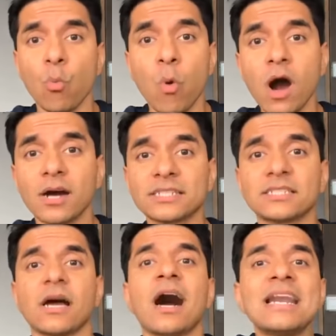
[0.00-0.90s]

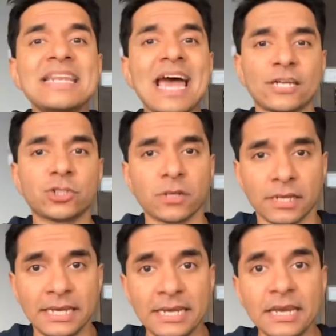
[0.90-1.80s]
works
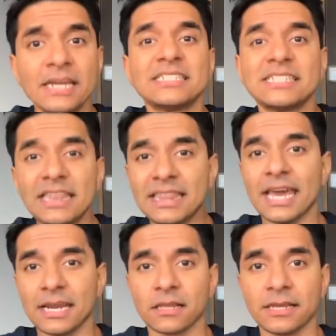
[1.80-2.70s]
unnaturally,
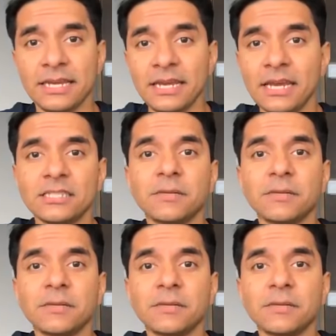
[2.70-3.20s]
synthetically,